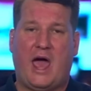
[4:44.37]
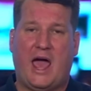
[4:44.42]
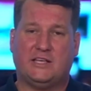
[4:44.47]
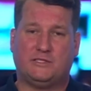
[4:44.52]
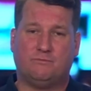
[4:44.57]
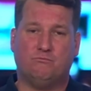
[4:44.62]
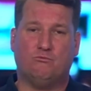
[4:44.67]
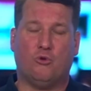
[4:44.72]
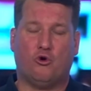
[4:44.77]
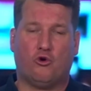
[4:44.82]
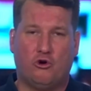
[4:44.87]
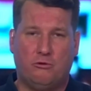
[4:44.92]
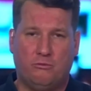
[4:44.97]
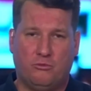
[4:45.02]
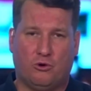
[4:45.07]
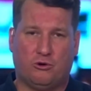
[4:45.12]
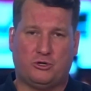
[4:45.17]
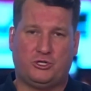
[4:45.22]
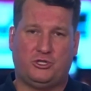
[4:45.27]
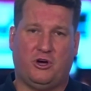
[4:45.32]
as more
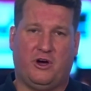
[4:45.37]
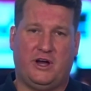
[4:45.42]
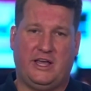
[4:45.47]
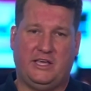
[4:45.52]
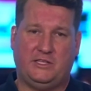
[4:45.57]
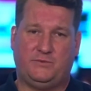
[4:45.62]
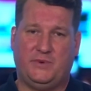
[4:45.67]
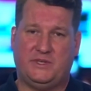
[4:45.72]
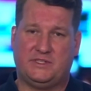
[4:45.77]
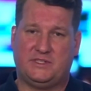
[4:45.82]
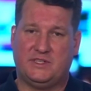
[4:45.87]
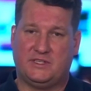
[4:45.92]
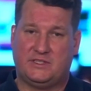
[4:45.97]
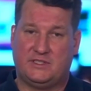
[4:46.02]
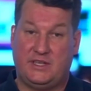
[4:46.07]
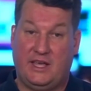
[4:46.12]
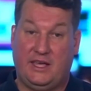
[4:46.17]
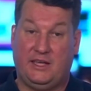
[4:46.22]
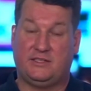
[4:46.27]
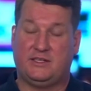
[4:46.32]
and more Chinese
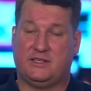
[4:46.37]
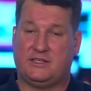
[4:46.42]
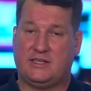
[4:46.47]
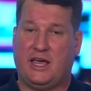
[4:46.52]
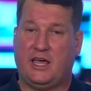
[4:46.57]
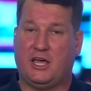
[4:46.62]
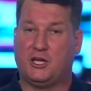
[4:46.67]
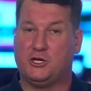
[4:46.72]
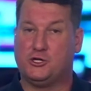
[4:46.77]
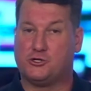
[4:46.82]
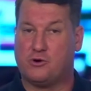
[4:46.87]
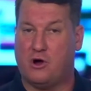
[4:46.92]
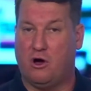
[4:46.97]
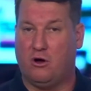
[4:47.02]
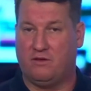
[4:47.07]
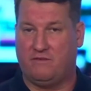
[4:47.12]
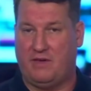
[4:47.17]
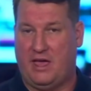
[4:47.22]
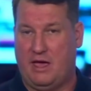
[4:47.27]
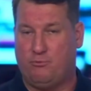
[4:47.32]
business seek to take
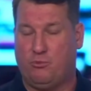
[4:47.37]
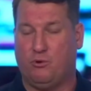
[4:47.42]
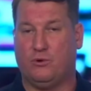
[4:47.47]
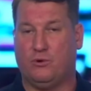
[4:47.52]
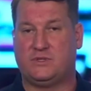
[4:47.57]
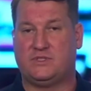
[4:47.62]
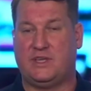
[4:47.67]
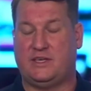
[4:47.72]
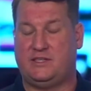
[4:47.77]
control of airports,